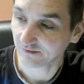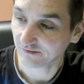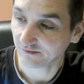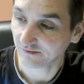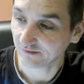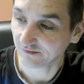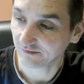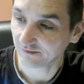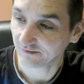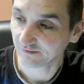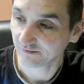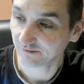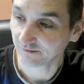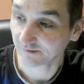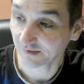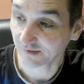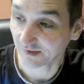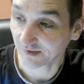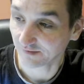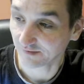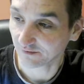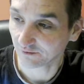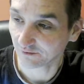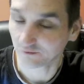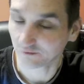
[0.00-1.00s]

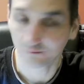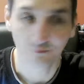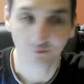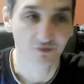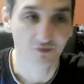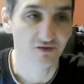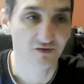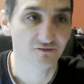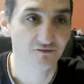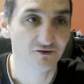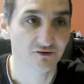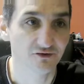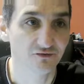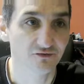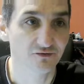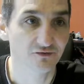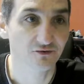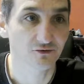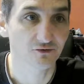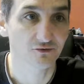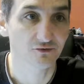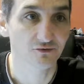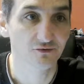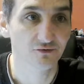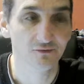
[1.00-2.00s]
scanner or whatever it's
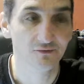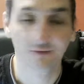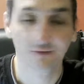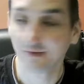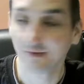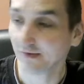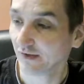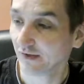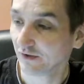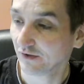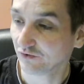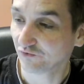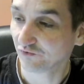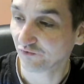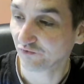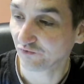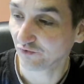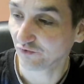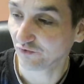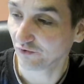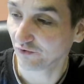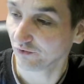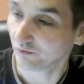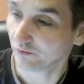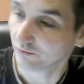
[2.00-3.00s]
called.
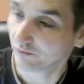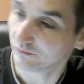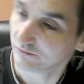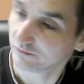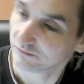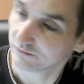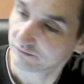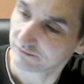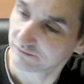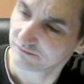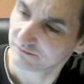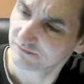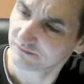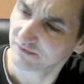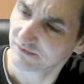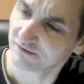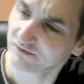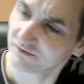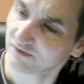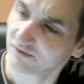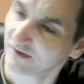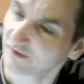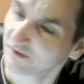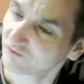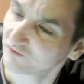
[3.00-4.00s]
So
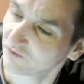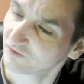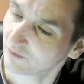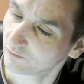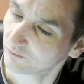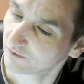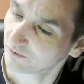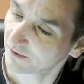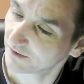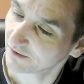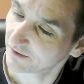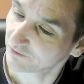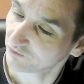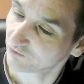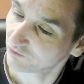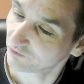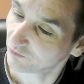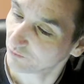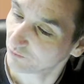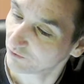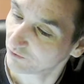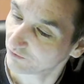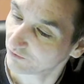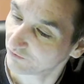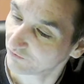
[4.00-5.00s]
actually I would like to know
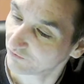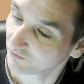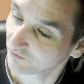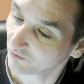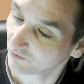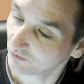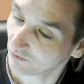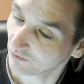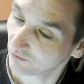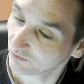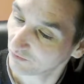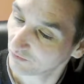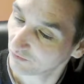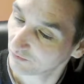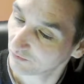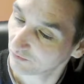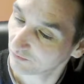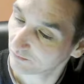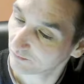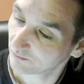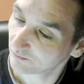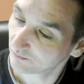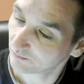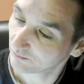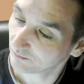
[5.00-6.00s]
what it's called,
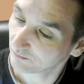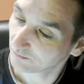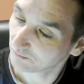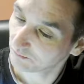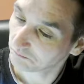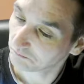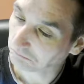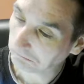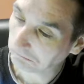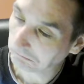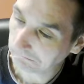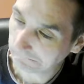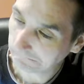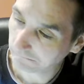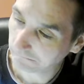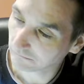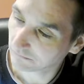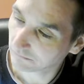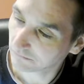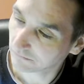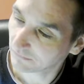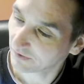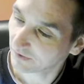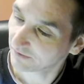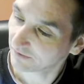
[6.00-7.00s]

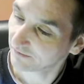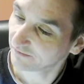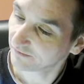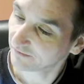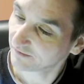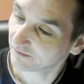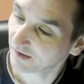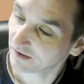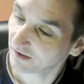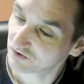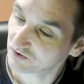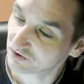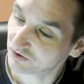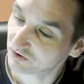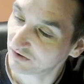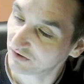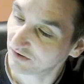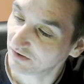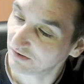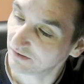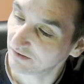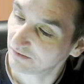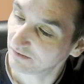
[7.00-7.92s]
but it's HS-S2,